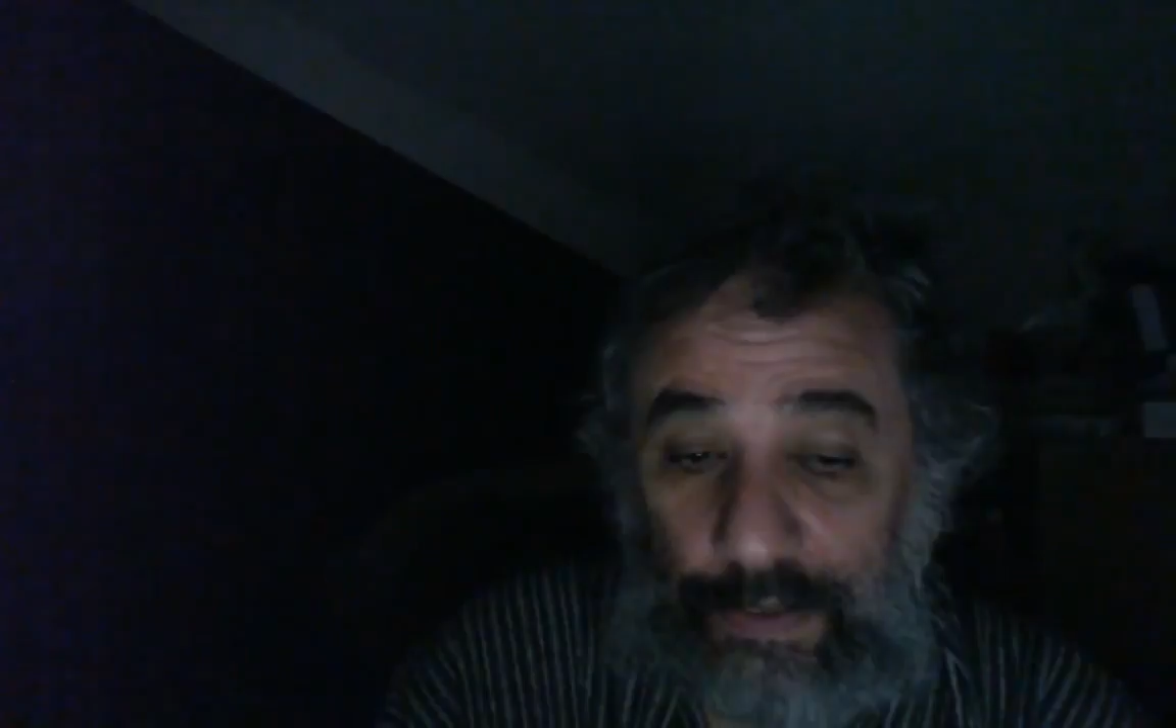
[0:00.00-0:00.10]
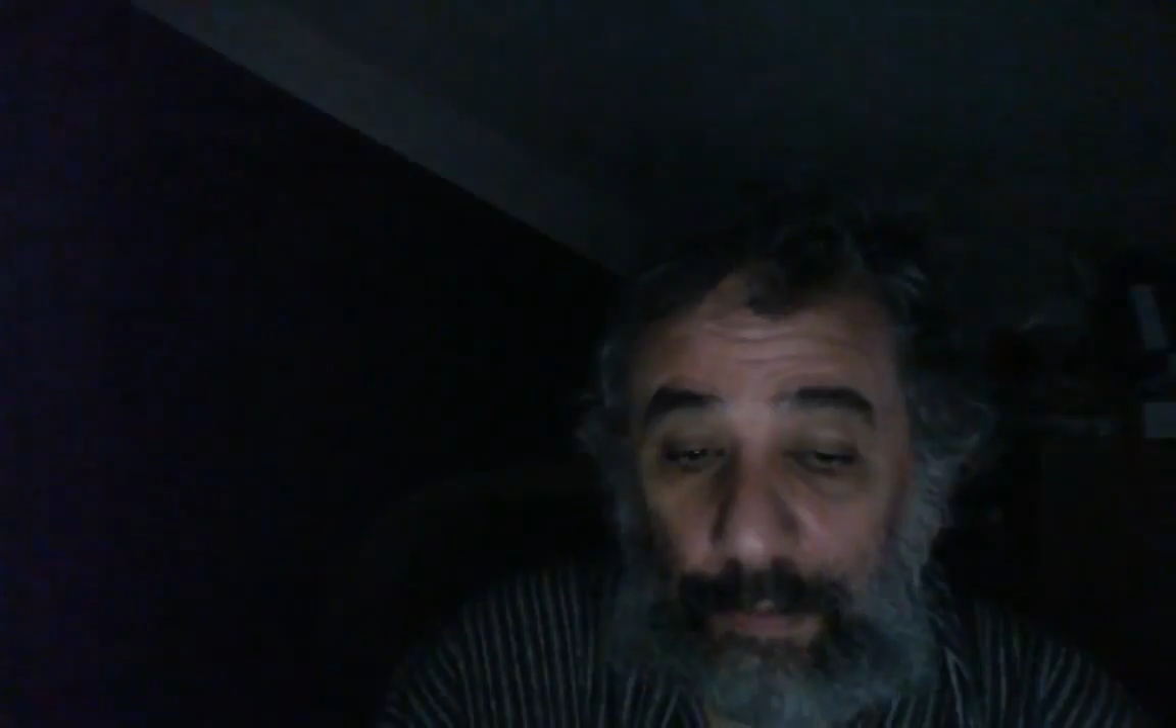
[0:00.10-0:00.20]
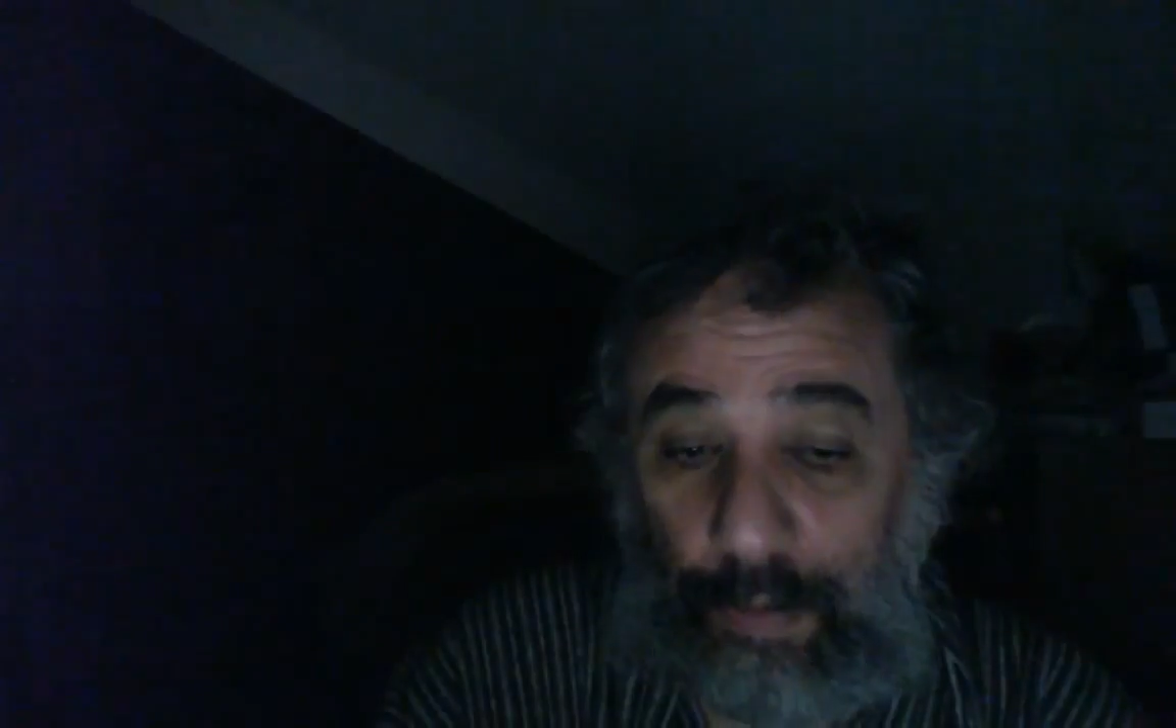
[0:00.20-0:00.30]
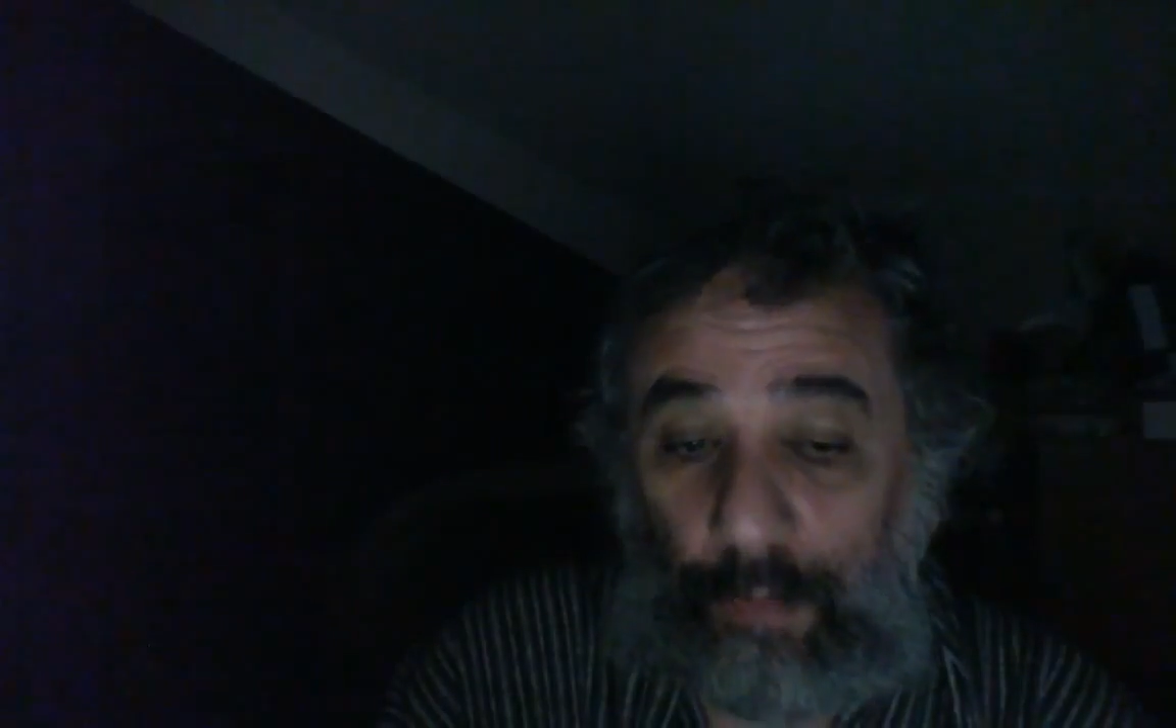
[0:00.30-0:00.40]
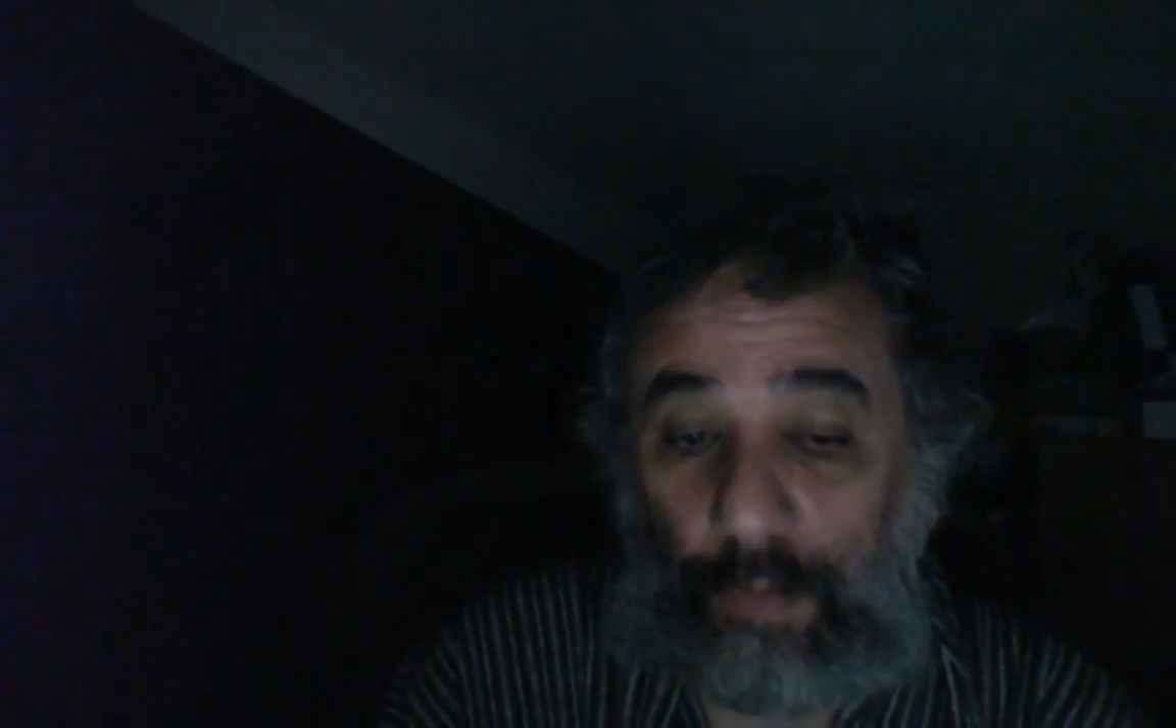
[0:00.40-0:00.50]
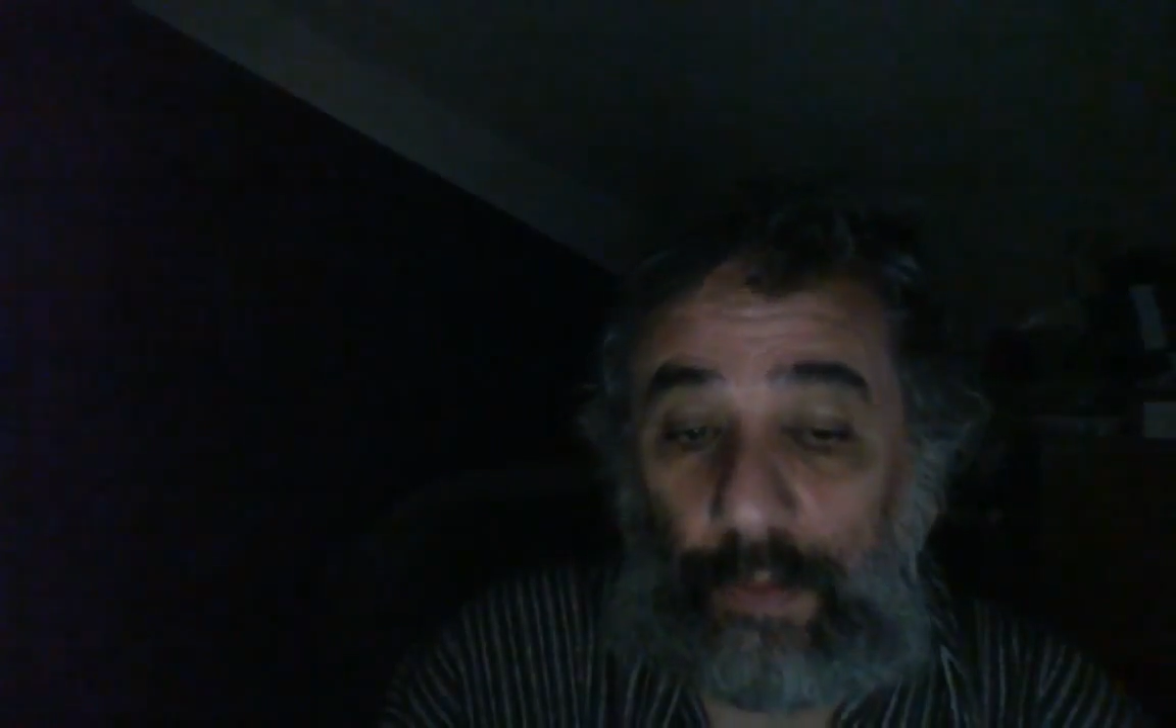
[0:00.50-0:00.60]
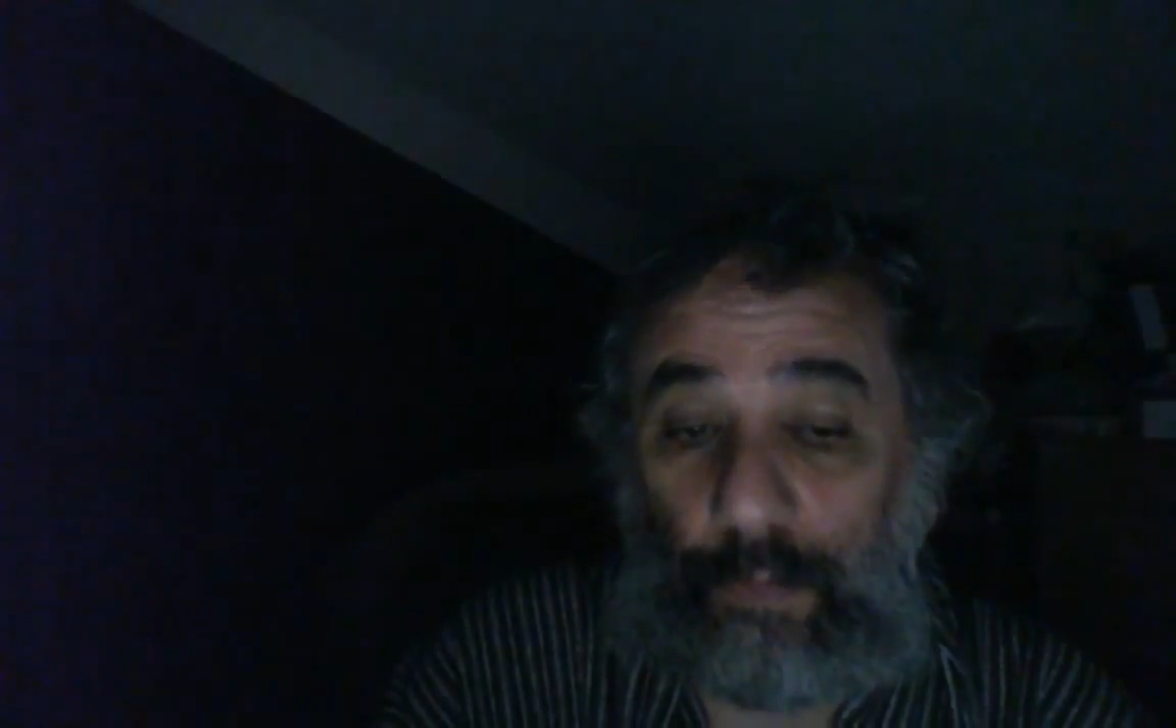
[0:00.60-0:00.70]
to put